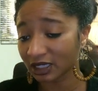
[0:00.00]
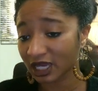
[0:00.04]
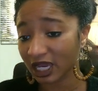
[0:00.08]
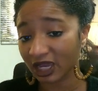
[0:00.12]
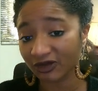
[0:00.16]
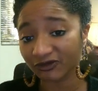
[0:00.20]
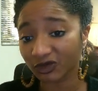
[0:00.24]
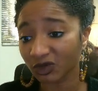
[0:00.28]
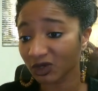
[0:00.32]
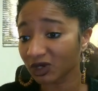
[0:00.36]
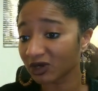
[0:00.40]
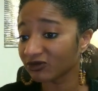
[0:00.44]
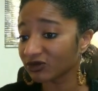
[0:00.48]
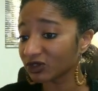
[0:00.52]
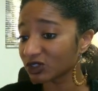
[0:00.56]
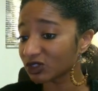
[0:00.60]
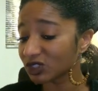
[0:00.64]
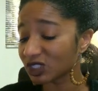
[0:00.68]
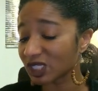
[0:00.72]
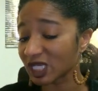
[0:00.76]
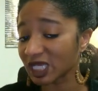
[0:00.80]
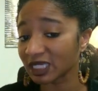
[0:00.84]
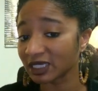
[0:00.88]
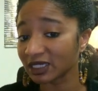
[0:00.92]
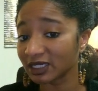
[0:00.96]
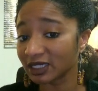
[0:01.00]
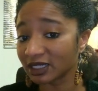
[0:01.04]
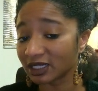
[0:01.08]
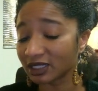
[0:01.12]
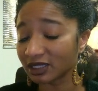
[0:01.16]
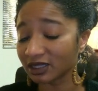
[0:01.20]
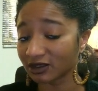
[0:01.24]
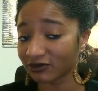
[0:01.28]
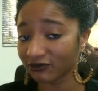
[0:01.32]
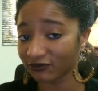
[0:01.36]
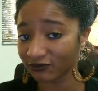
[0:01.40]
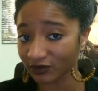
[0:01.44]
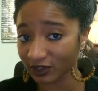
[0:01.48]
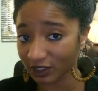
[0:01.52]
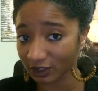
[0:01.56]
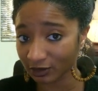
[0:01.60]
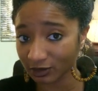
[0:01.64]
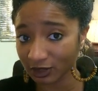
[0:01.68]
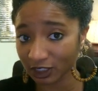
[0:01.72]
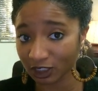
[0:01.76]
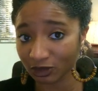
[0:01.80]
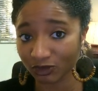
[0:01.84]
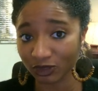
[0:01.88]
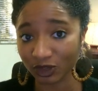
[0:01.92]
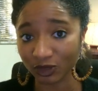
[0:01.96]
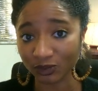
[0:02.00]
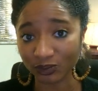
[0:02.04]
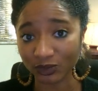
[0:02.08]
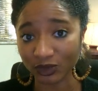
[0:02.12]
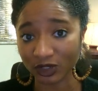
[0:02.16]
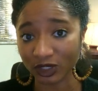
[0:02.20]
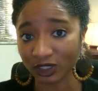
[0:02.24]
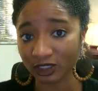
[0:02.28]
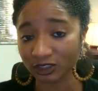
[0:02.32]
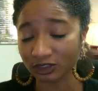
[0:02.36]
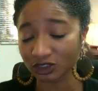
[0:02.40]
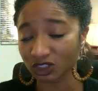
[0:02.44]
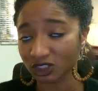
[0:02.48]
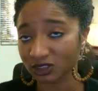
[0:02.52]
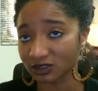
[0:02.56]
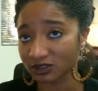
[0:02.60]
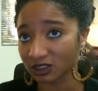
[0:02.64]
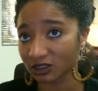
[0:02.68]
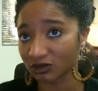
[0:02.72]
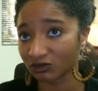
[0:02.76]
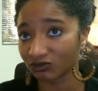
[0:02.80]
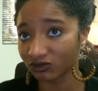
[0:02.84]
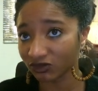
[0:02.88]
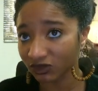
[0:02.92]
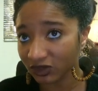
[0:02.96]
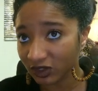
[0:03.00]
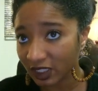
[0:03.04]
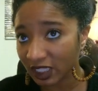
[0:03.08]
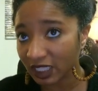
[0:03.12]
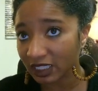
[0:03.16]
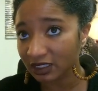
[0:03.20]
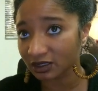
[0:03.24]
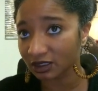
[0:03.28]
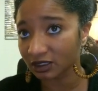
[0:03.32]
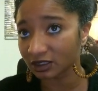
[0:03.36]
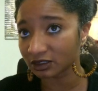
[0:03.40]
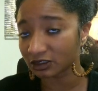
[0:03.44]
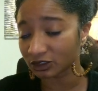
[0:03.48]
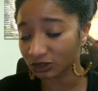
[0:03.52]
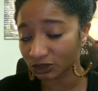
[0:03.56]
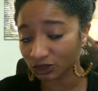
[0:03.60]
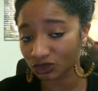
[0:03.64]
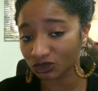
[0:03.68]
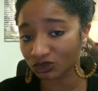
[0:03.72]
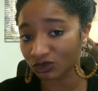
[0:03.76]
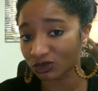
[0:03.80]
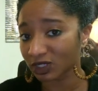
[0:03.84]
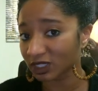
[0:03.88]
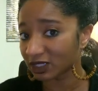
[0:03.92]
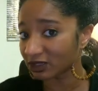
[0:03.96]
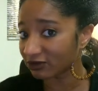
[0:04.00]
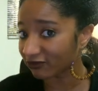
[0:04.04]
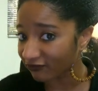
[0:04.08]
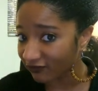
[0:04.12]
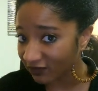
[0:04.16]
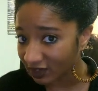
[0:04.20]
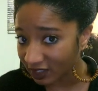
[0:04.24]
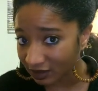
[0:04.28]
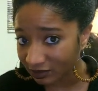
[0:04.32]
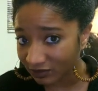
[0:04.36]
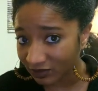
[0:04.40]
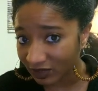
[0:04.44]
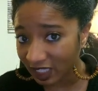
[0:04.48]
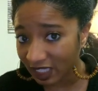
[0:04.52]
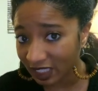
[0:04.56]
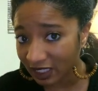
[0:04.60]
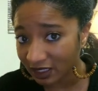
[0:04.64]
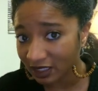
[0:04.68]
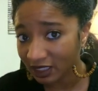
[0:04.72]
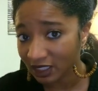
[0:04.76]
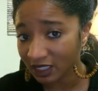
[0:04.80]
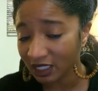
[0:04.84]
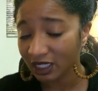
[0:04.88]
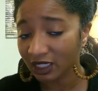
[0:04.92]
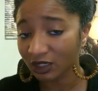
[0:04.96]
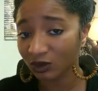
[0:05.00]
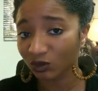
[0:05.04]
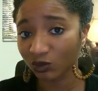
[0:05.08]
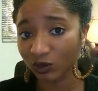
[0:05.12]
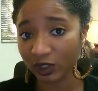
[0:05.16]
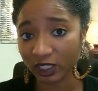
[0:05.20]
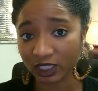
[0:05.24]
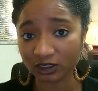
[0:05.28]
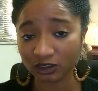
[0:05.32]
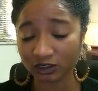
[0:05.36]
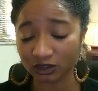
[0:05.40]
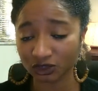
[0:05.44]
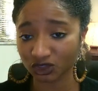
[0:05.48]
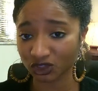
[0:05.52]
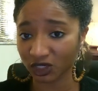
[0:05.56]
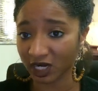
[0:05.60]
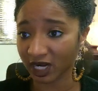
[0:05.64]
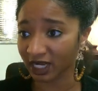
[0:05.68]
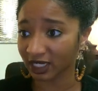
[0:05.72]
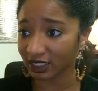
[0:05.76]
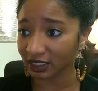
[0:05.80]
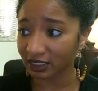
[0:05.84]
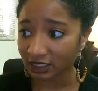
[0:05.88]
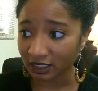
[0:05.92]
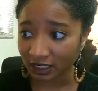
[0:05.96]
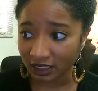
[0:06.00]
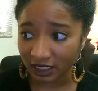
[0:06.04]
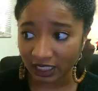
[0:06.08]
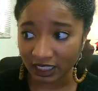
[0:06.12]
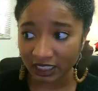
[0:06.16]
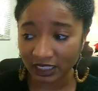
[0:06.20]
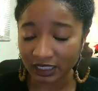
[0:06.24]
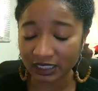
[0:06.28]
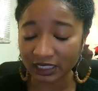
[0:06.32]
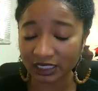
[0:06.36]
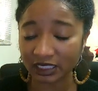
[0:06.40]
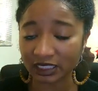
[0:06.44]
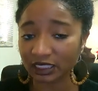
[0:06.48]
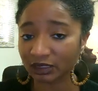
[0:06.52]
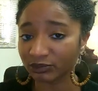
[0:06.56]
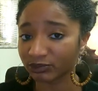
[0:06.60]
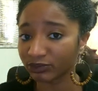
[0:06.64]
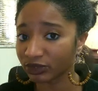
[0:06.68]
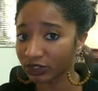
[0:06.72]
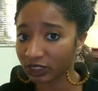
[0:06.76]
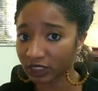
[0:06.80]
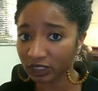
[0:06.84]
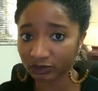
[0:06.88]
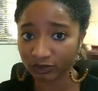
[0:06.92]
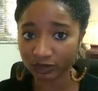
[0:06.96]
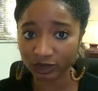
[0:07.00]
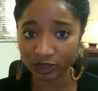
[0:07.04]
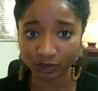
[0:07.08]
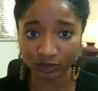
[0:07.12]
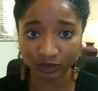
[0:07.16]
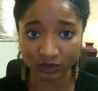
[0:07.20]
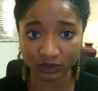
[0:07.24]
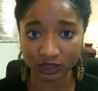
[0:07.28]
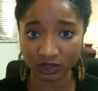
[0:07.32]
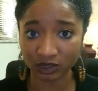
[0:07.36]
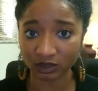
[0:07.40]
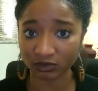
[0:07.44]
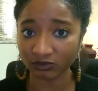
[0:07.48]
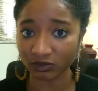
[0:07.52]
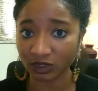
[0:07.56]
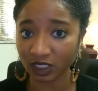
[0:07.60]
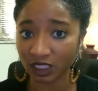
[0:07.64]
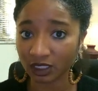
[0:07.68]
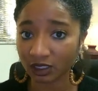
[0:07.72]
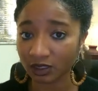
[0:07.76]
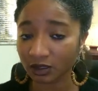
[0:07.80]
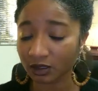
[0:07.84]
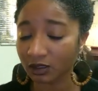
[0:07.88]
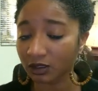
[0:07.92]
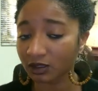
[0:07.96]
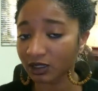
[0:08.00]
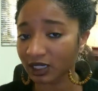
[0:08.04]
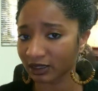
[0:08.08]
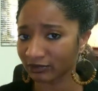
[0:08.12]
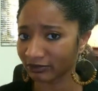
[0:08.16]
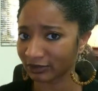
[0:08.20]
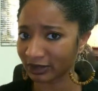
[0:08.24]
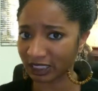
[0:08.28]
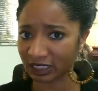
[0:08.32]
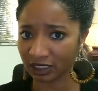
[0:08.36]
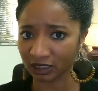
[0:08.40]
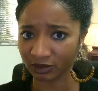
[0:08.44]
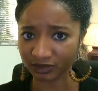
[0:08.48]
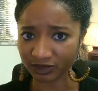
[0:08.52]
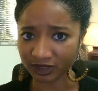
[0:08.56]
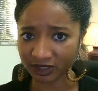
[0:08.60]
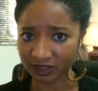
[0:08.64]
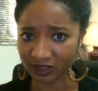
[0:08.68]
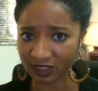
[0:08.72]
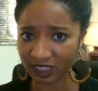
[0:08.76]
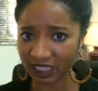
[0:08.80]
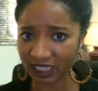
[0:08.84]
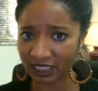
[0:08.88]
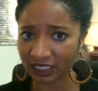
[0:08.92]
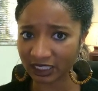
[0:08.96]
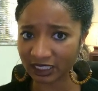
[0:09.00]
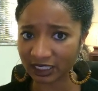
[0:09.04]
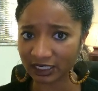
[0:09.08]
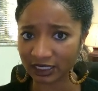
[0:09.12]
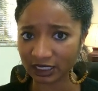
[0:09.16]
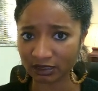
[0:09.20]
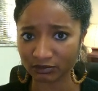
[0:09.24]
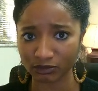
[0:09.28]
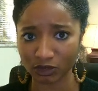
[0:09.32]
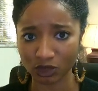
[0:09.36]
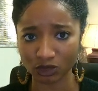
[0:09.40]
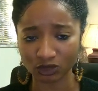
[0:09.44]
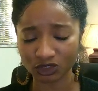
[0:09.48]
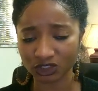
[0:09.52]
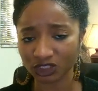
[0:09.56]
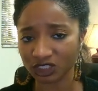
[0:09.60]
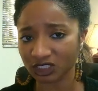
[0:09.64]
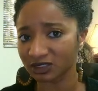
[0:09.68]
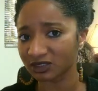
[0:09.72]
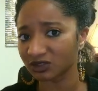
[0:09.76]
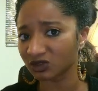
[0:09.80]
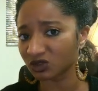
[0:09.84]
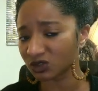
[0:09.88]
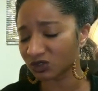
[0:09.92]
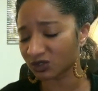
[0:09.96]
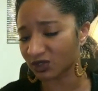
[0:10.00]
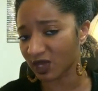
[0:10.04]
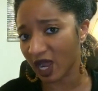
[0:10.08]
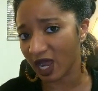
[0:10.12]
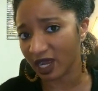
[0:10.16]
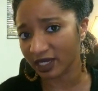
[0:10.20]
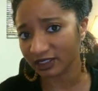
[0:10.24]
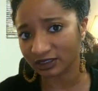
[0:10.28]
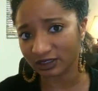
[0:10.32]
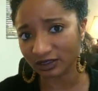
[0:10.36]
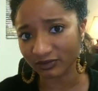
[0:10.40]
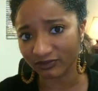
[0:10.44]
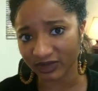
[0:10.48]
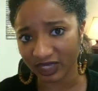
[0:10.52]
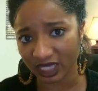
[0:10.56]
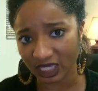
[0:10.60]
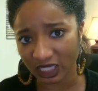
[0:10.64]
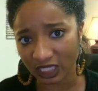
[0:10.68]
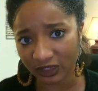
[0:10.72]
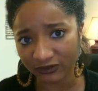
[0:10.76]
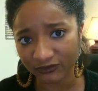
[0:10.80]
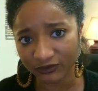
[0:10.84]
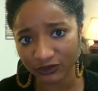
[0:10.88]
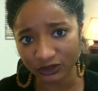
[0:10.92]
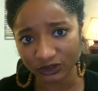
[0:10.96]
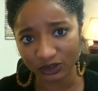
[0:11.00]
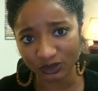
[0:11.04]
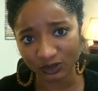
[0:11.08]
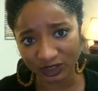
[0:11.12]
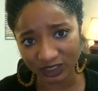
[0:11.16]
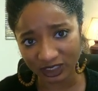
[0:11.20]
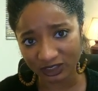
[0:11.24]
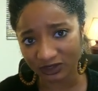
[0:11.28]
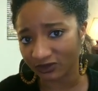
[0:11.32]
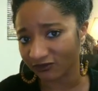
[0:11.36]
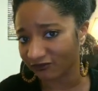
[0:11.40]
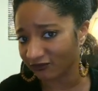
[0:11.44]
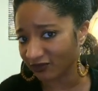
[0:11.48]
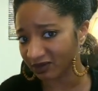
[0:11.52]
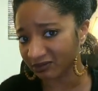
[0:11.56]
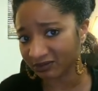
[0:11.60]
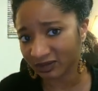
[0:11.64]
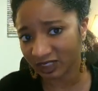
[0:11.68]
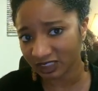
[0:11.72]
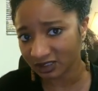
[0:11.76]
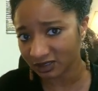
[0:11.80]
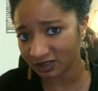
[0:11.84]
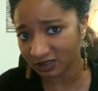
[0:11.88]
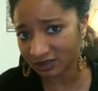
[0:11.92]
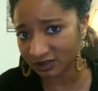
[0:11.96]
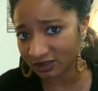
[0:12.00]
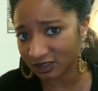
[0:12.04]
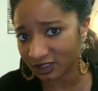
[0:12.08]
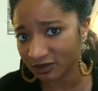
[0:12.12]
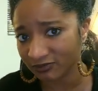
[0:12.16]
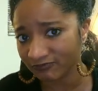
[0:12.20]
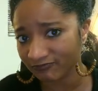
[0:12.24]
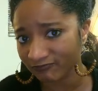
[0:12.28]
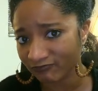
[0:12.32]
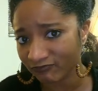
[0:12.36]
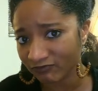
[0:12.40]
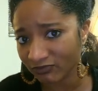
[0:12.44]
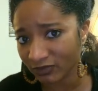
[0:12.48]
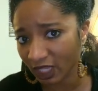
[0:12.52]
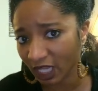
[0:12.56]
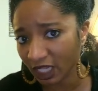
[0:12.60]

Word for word: Have you ever seen the family member just completely destroy the family with triangulating and putting people in the middle and manipulating emotions, thoughts, and behaviors within the family system?